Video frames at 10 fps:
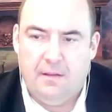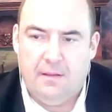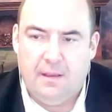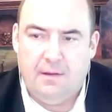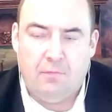
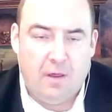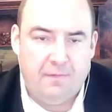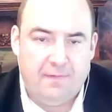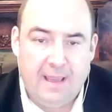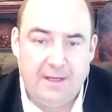the
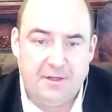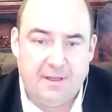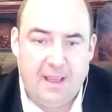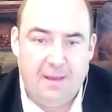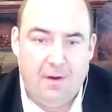
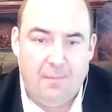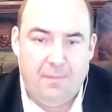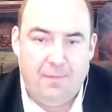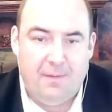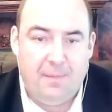Rothification came up,
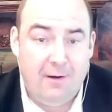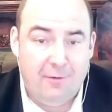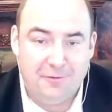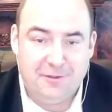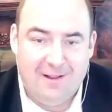the
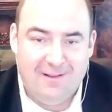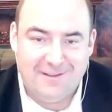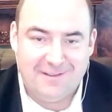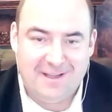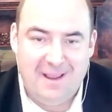payroll
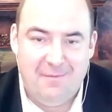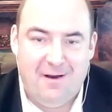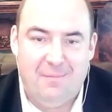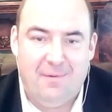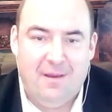challenges came
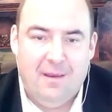up,